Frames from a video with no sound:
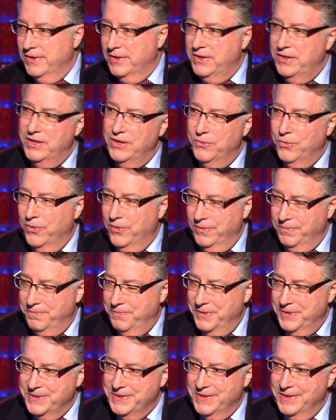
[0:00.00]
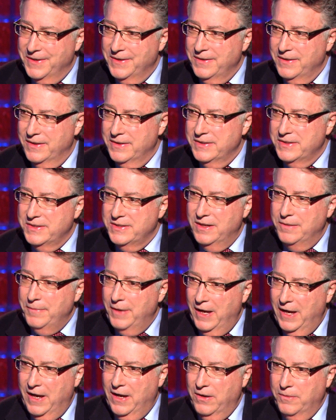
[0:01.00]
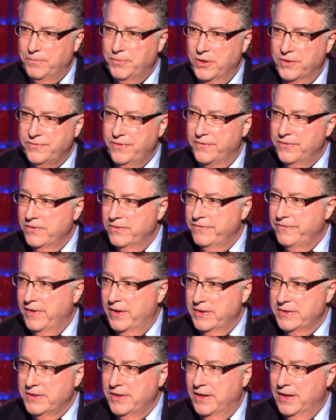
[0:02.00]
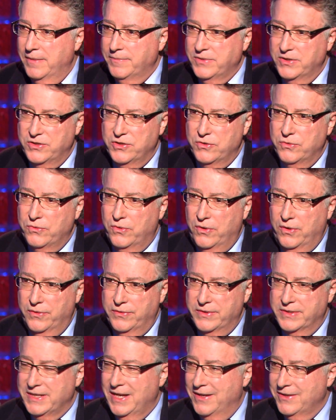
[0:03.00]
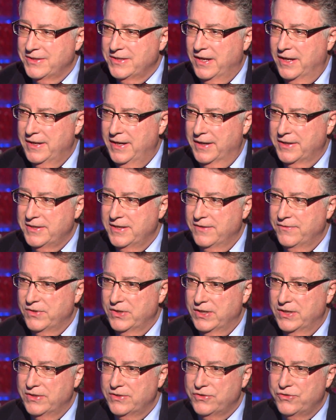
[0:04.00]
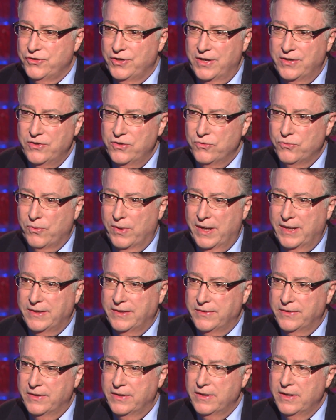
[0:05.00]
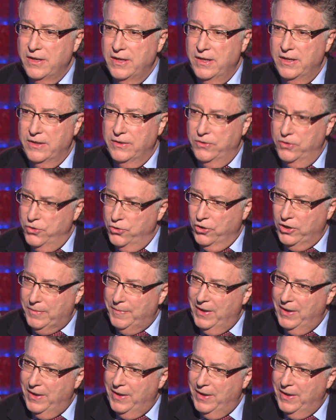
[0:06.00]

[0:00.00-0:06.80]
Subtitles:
the keyword busy, and somehow both of you find time to do all these outside activities. Jane, you ran in the New York